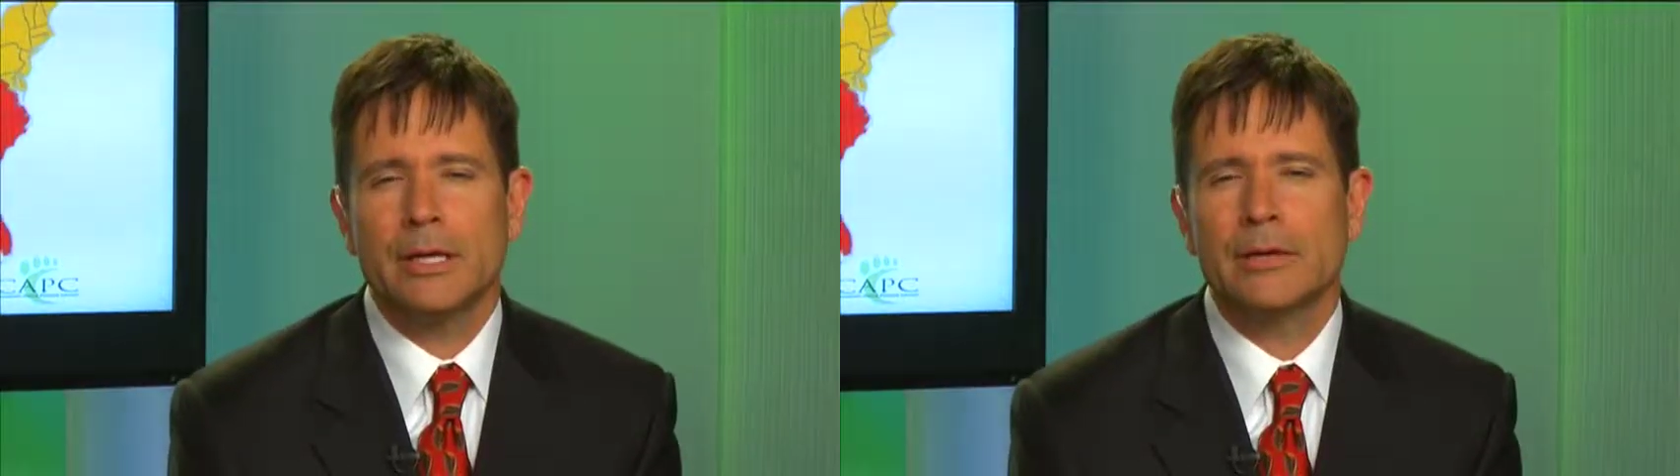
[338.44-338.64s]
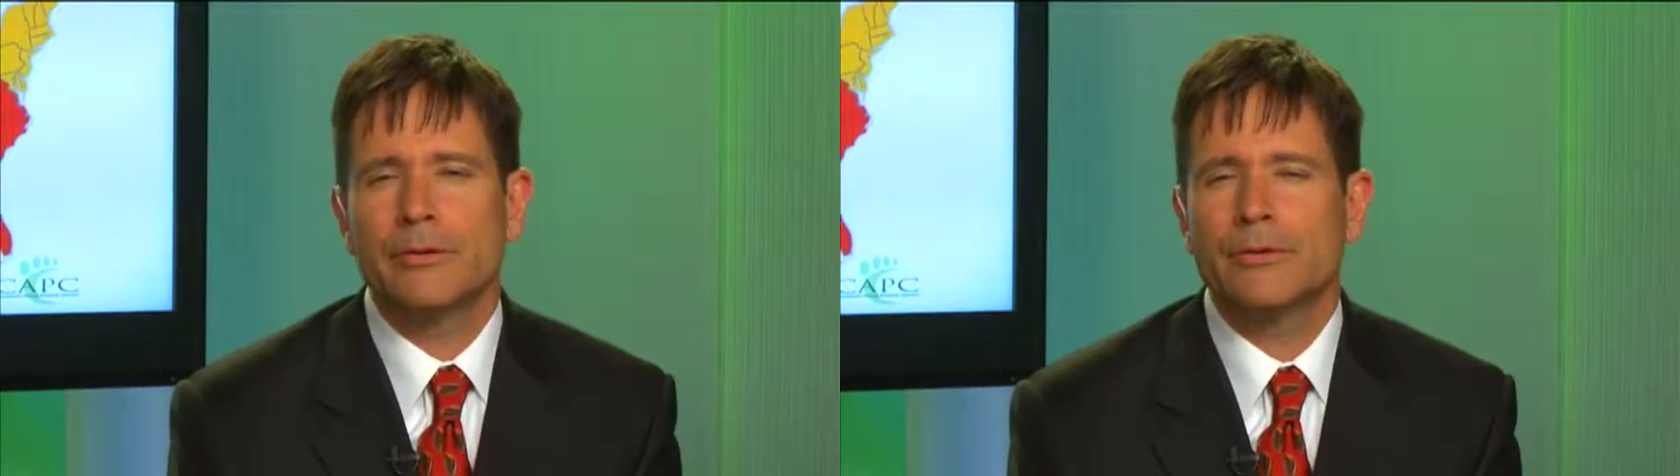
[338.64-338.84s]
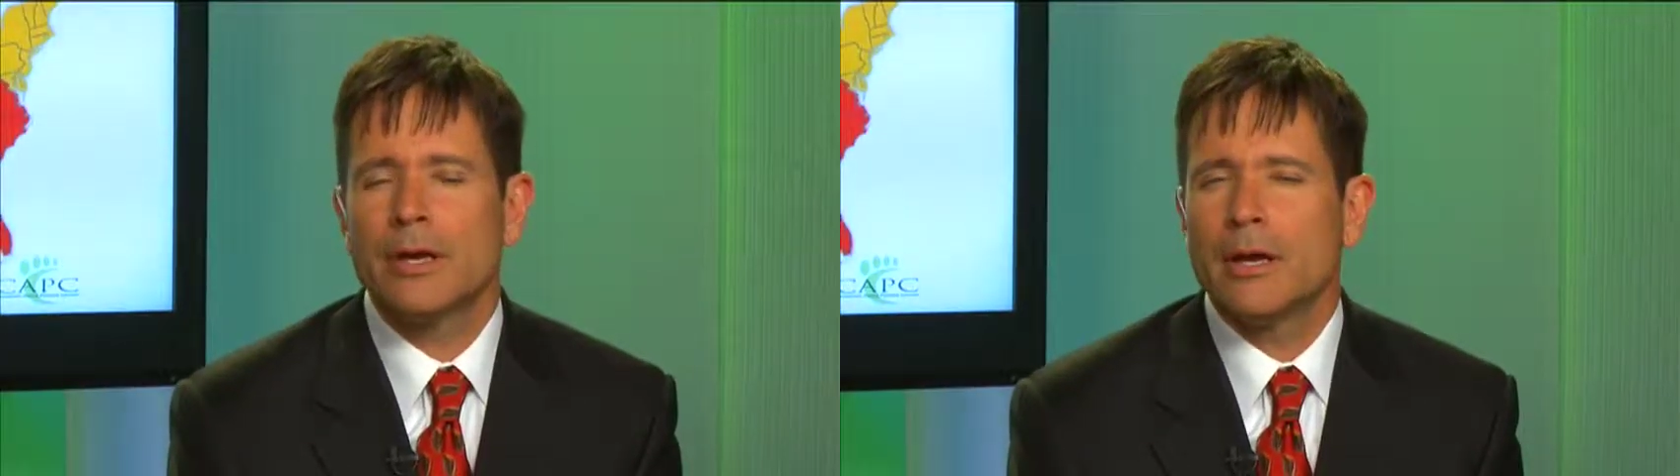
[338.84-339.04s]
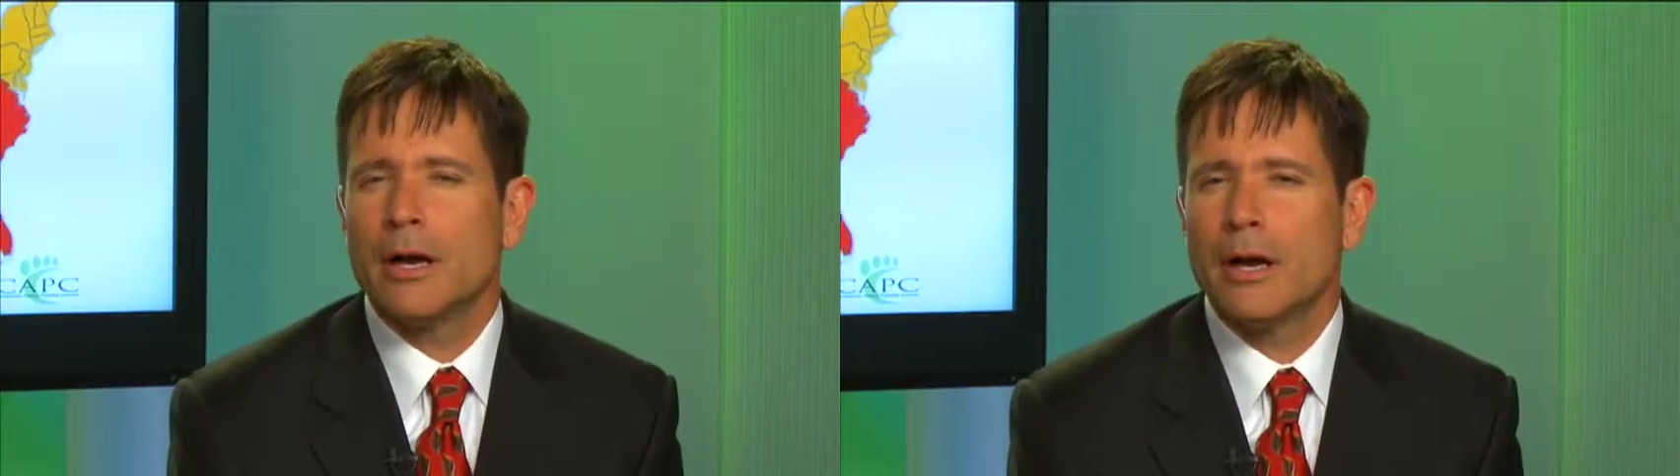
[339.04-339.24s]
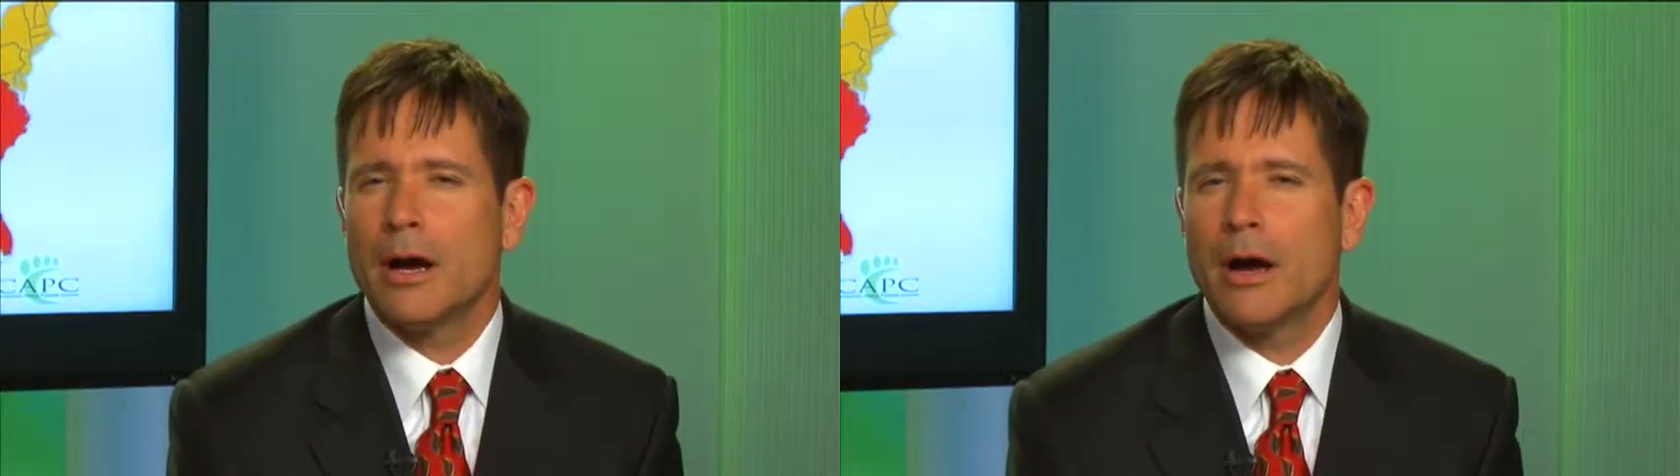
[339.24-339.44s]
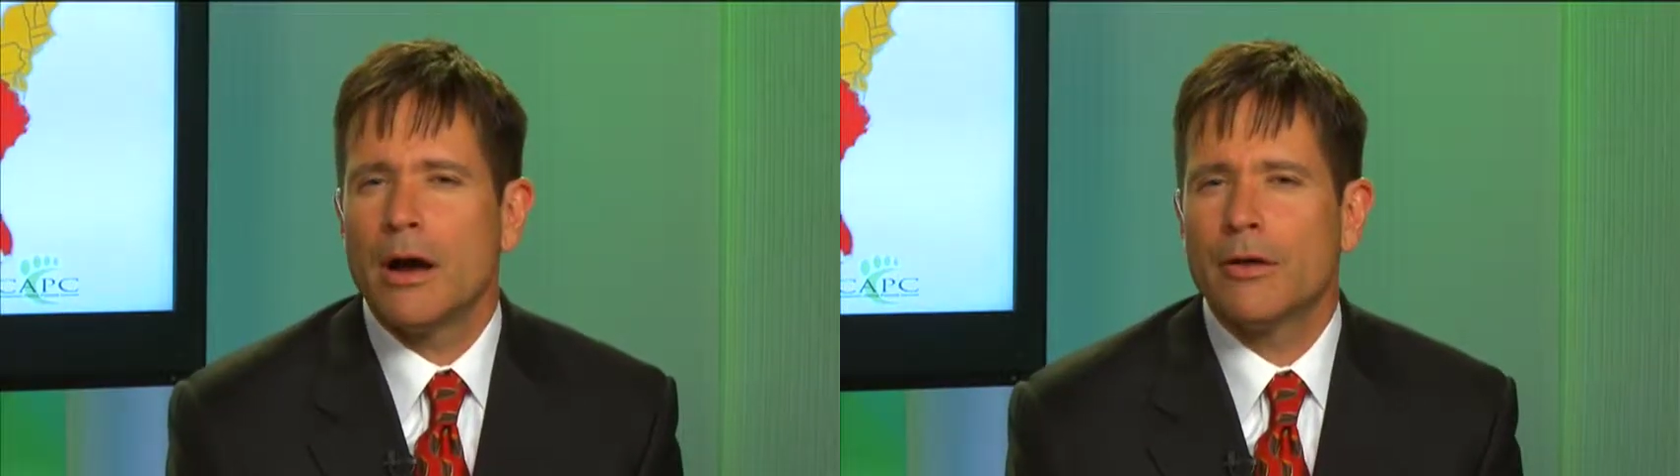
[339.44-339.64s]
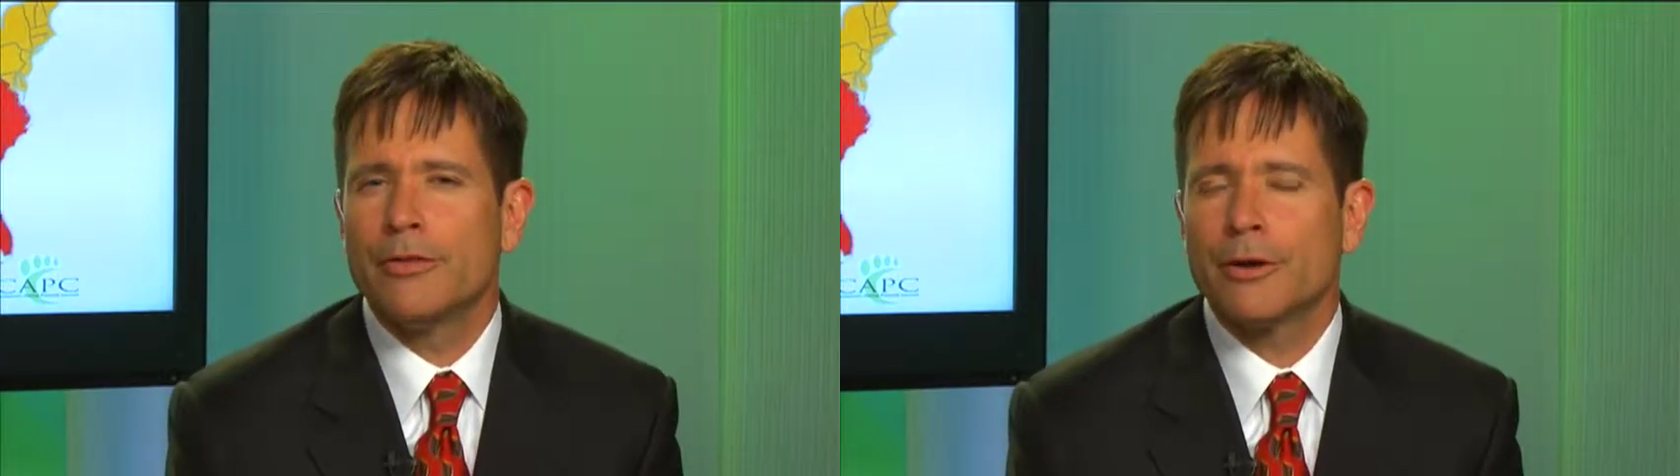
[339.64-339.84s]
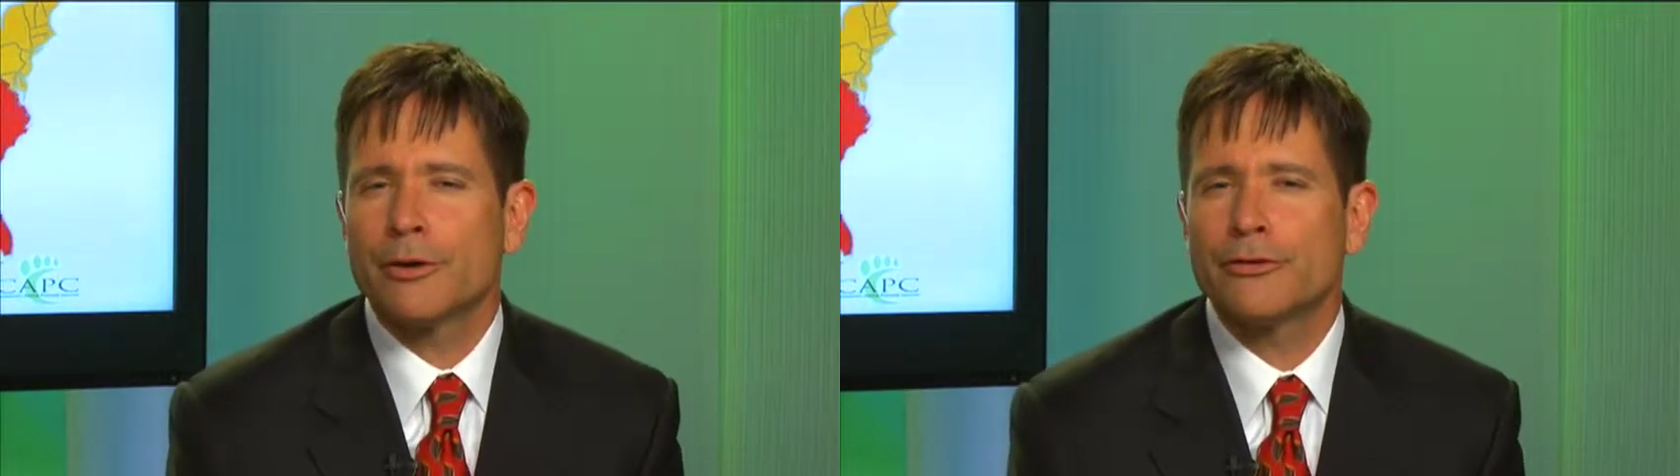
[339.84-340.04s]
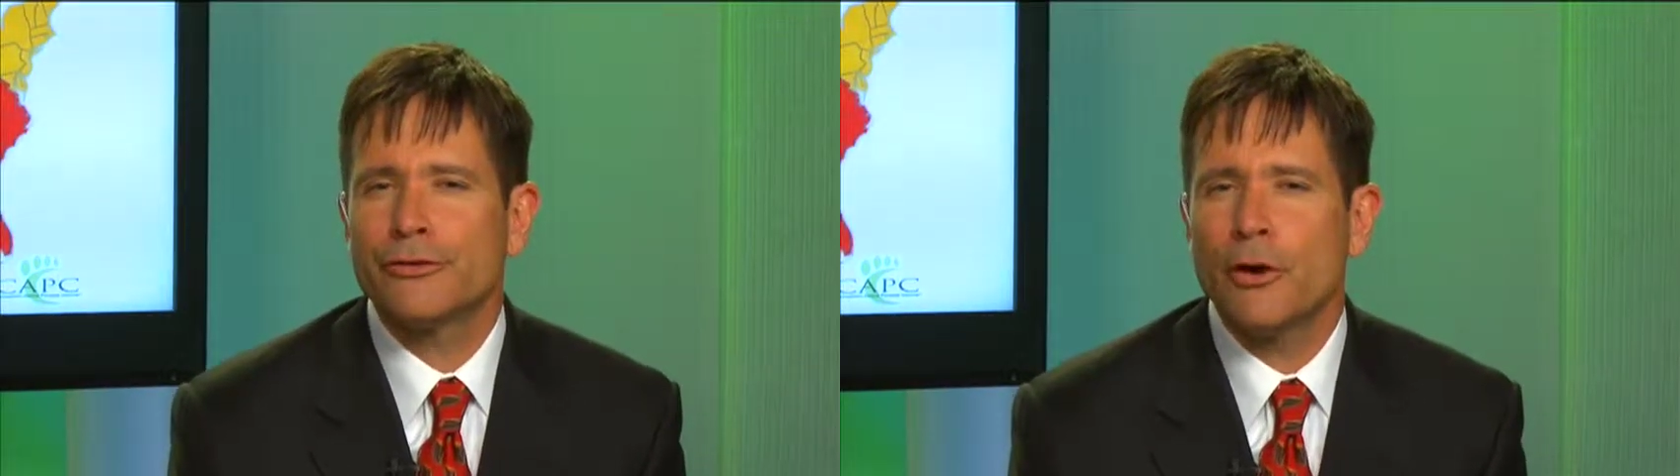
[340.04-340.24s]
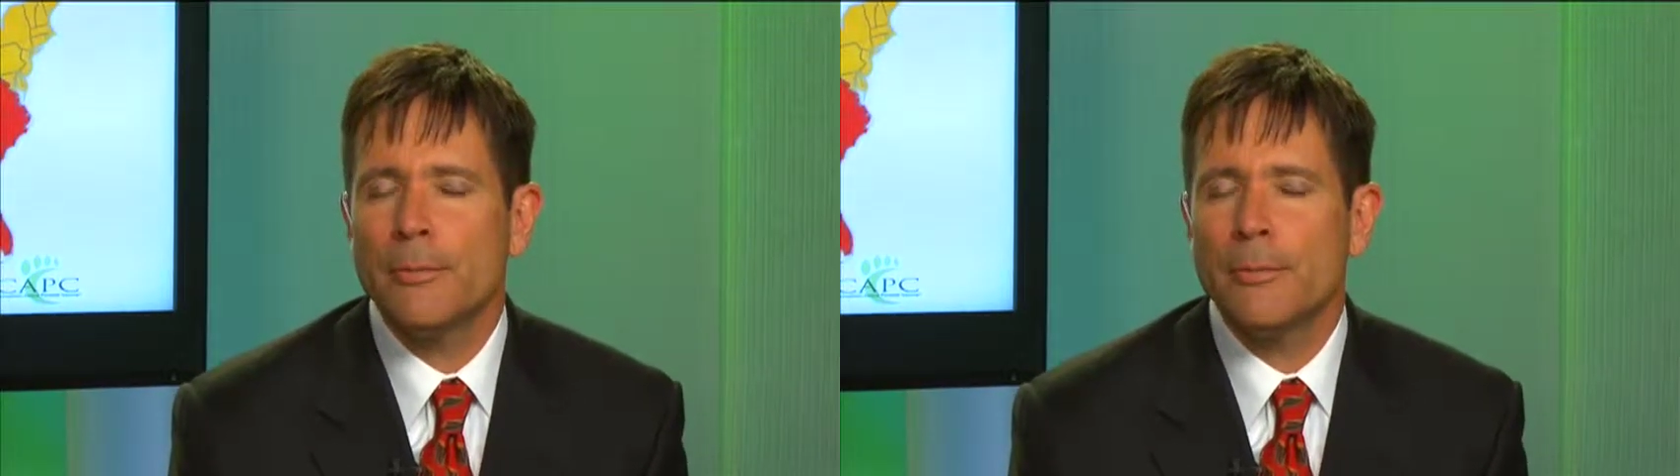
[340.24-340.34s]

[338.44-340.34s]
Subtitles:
is there are so